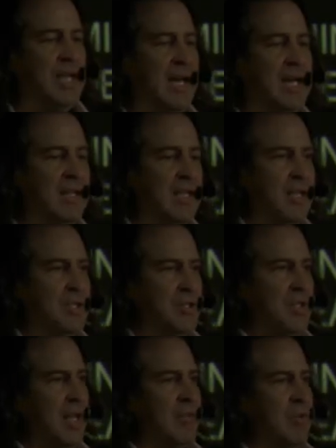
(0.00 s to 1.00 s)
that,
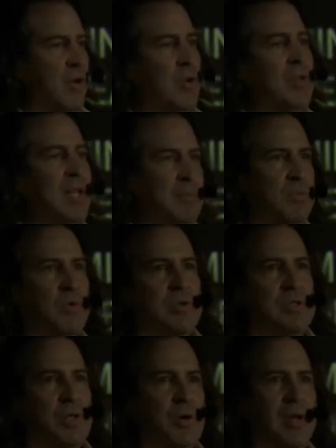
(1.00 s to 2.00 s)
you'll have a whole lot
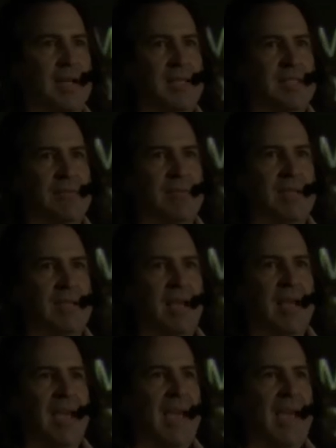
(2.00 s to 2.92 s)
more total activity,